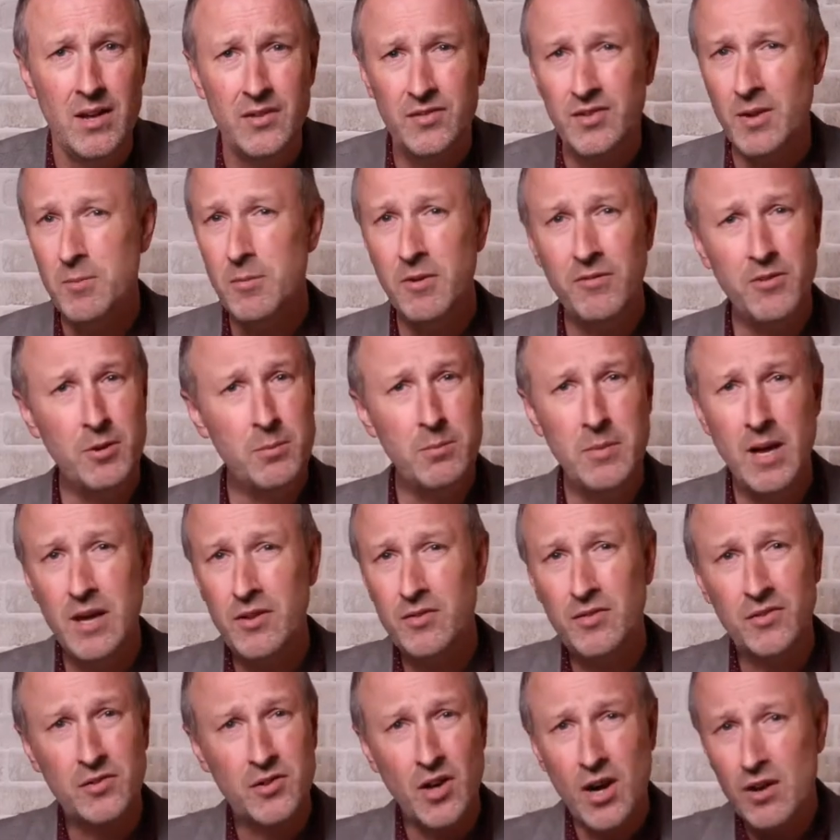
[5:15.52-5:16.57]
Some of you
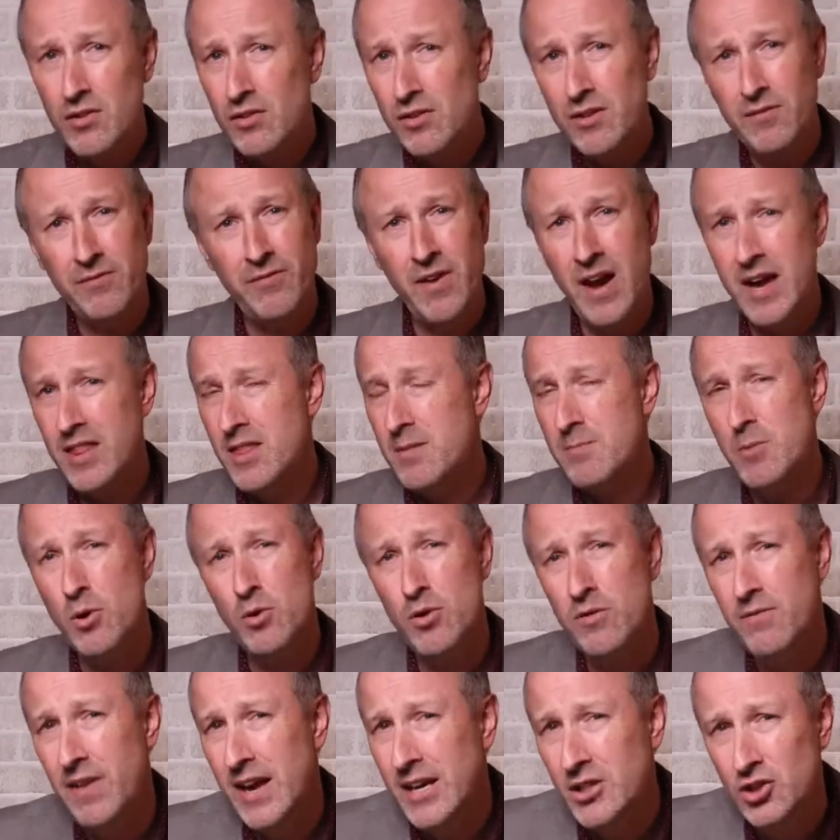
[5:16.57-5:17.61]
may struggle to find the
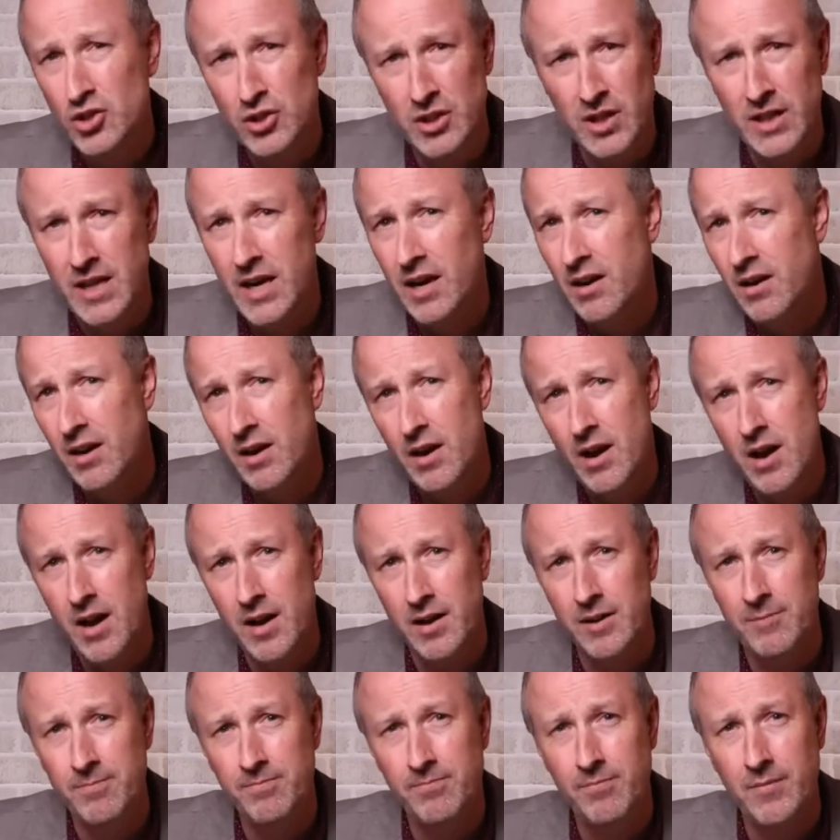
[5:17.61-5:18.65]
motivation to carry
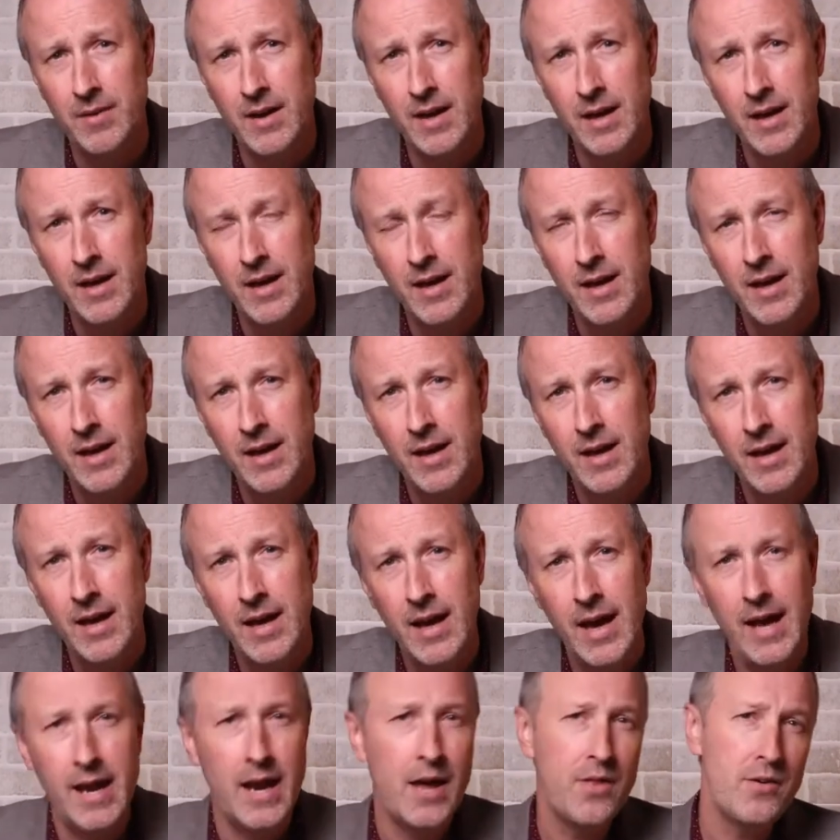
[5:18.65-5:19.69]
on.
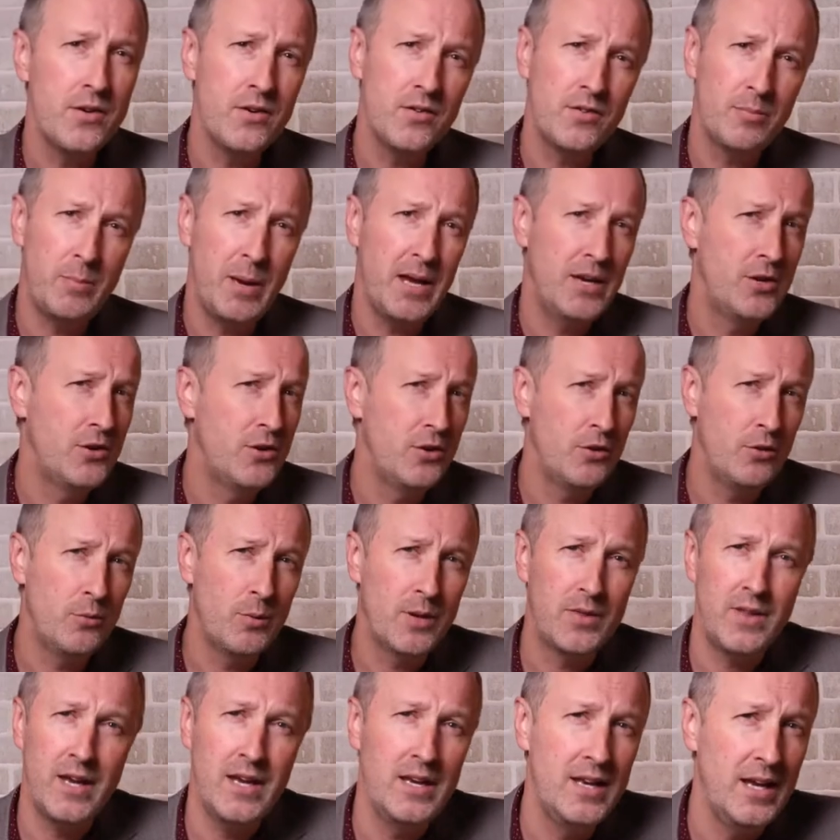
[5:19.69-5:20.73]
And others may do
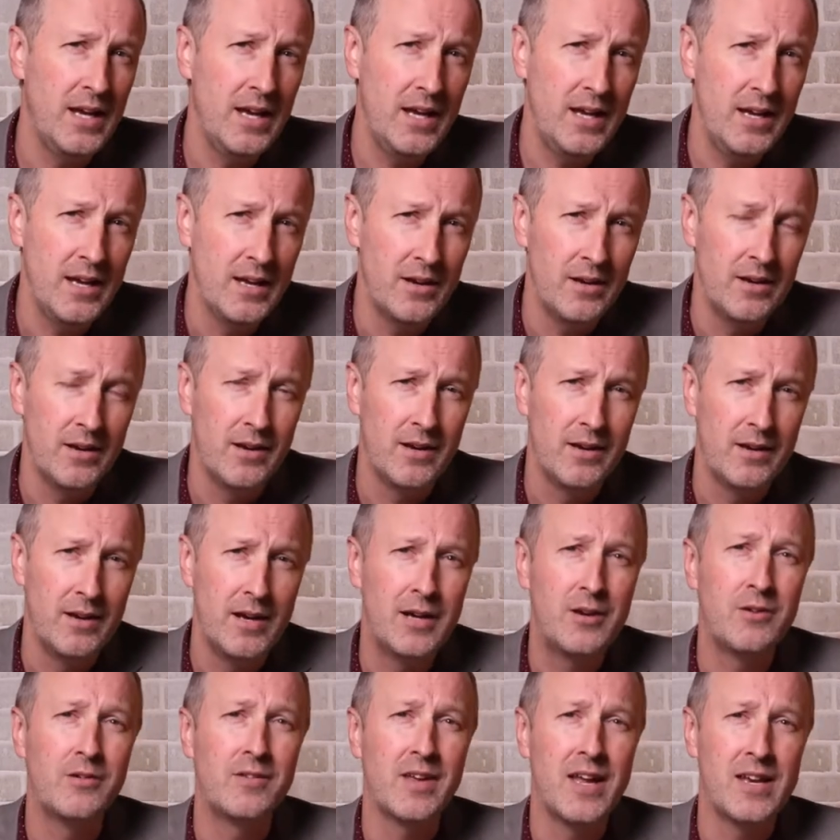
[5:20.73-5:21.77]
what they did in
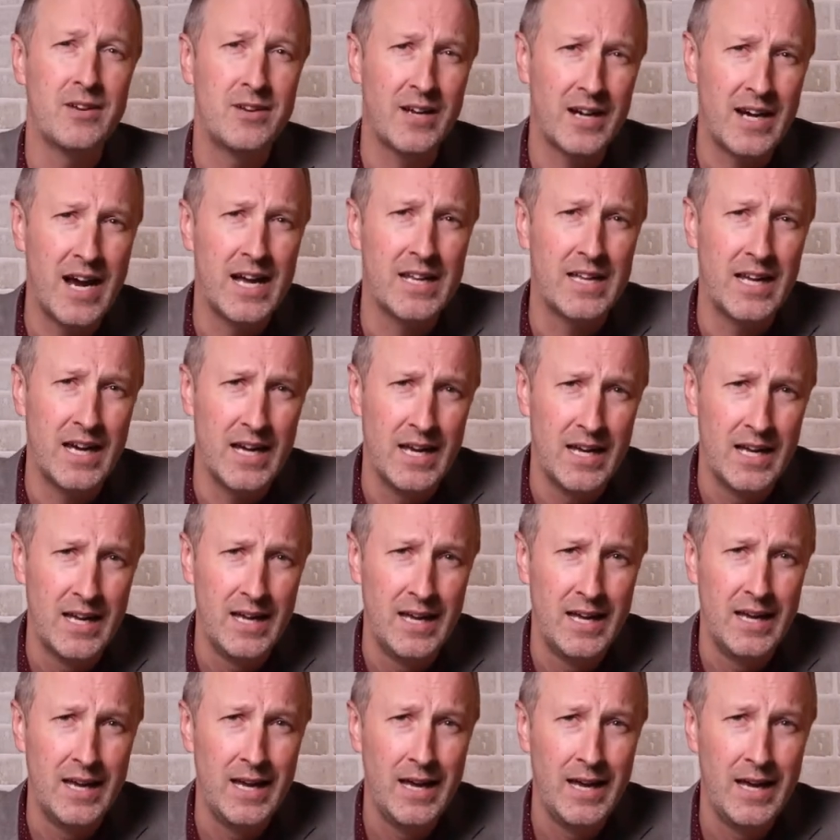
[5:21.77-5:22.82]
Rikuzen Takata,
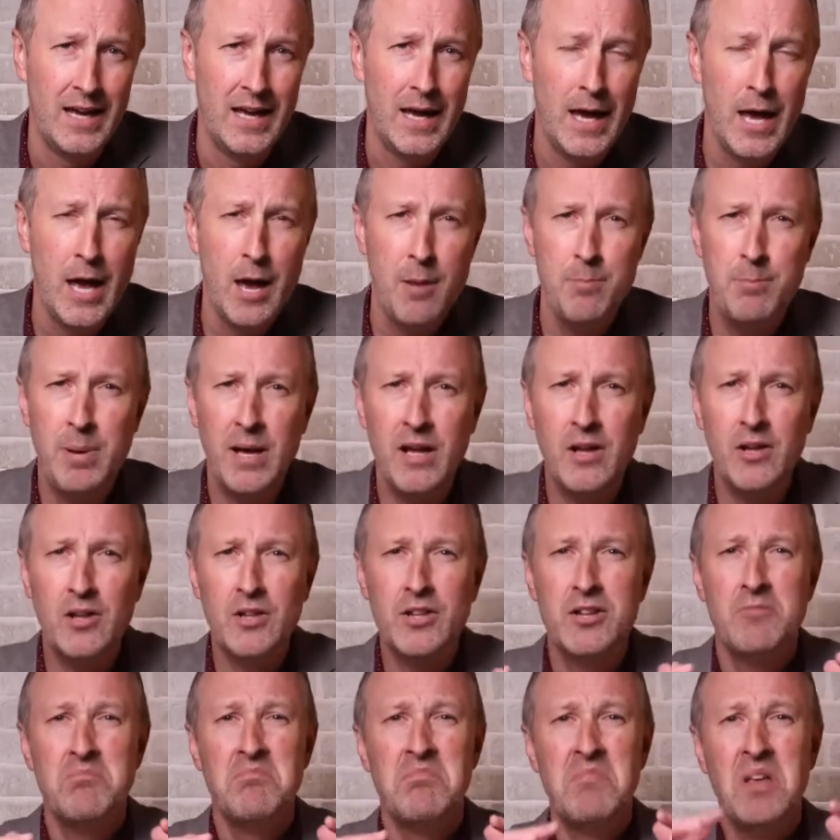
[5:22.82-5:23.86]

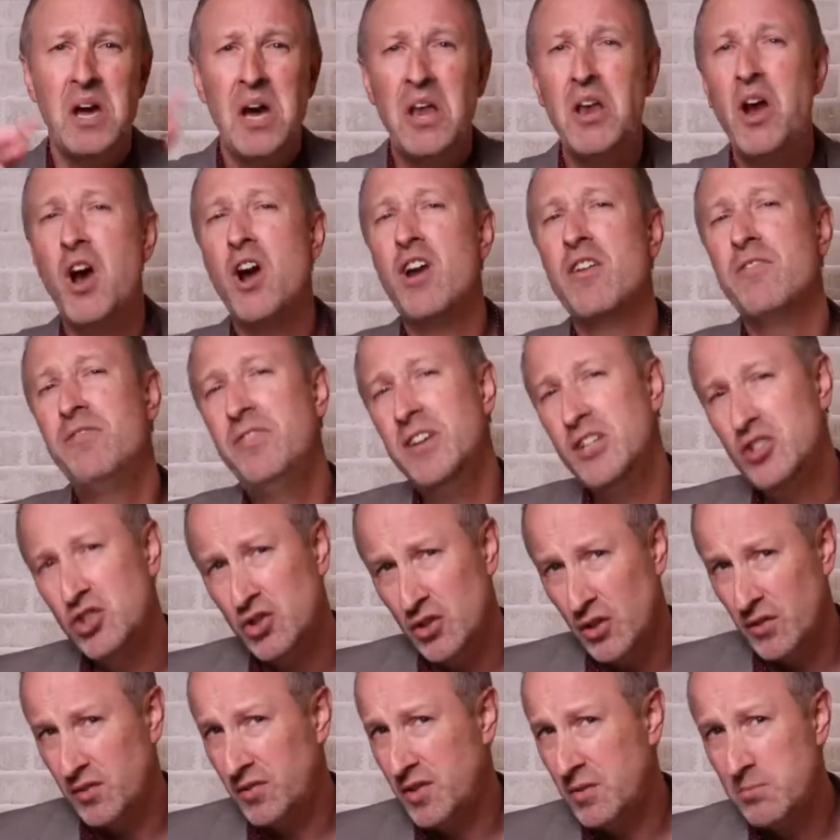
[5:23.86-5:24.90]
build an
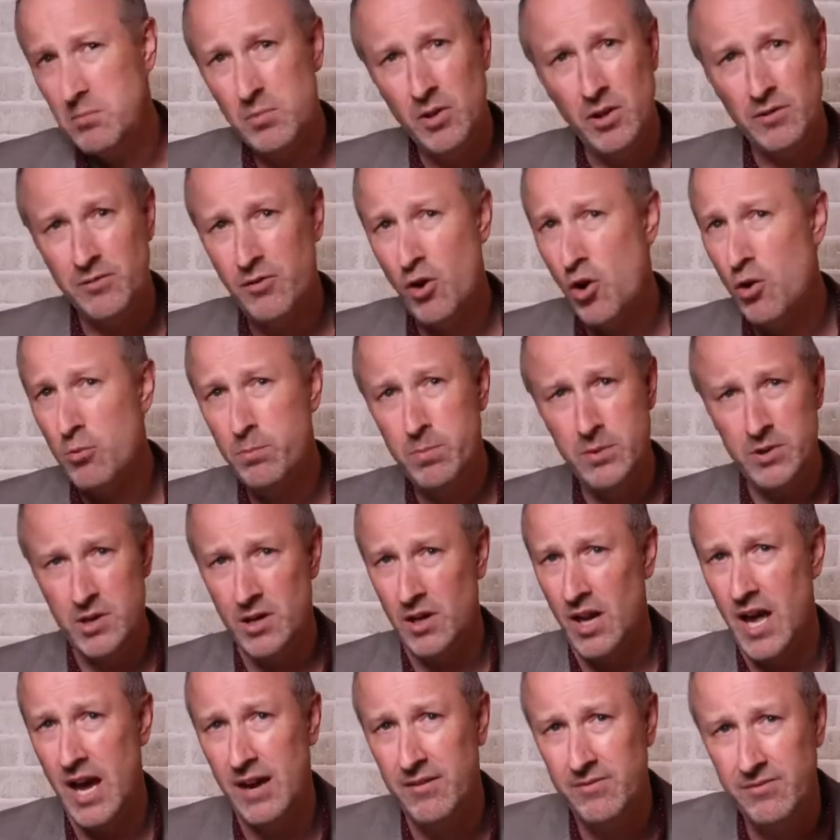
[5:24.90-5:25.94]
artificial symbol of hope in
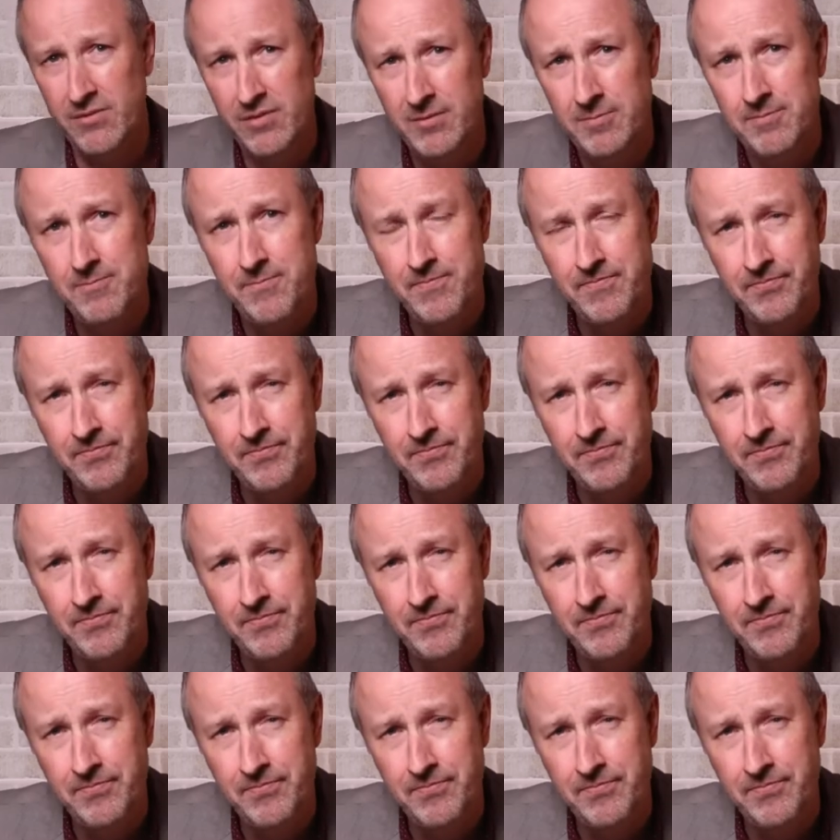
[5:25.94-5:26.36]
your life.